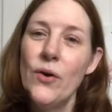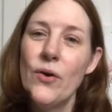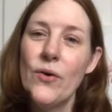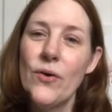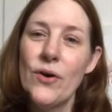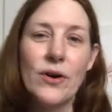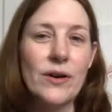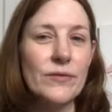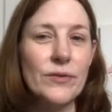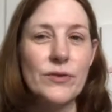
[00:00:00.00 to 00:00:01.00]

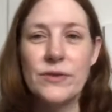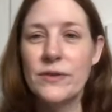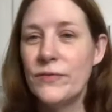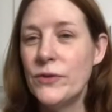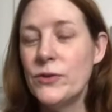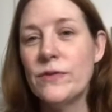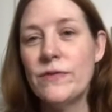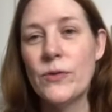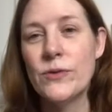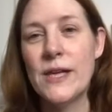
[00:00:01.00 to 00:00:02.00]
or if you do a
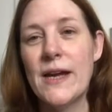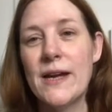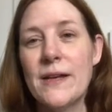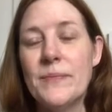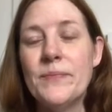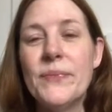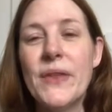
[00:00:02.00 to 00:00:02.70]
faux tan,